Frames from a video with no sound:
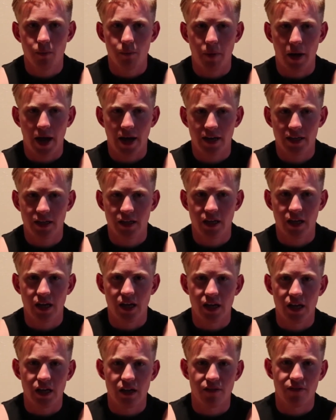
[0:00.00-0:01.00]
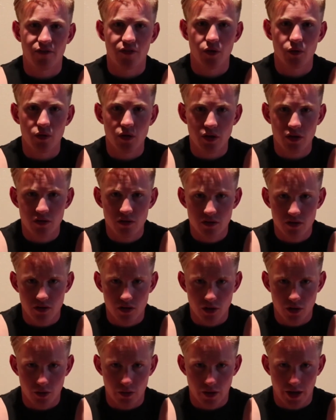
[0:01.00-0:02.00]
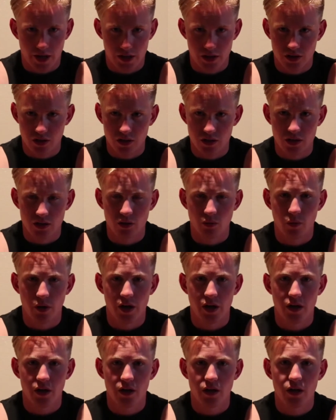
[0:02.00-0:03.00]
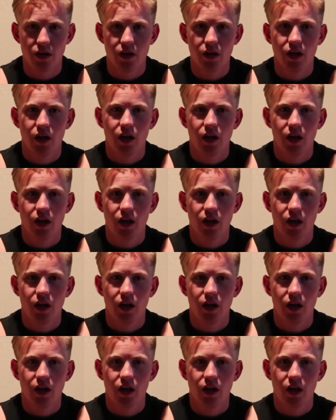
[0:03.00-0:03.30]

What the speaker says: back a few years ago actually, where